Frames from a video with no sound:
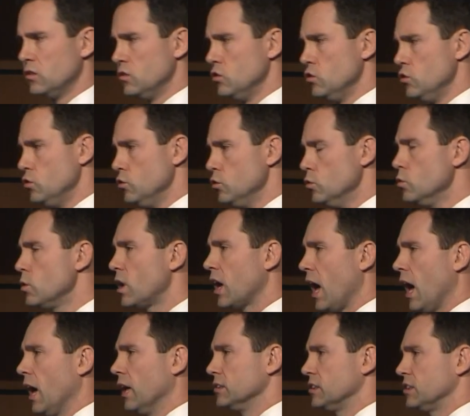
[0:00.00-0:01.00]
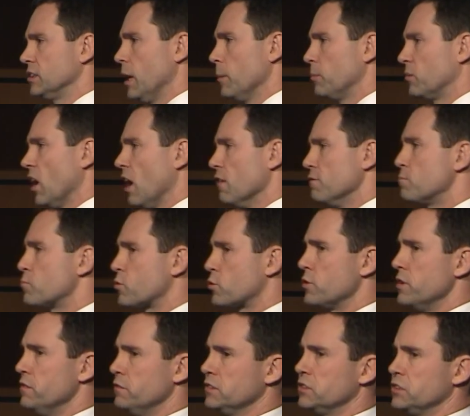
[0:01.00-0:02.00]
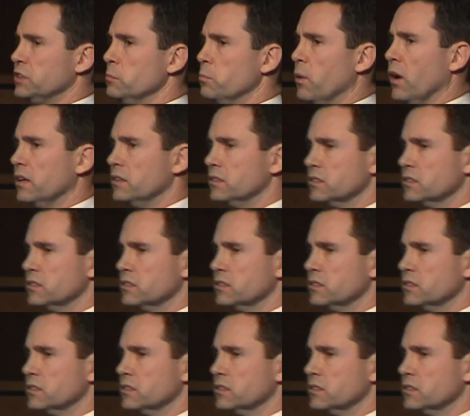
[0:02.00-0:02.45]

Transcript: new concept of privacy by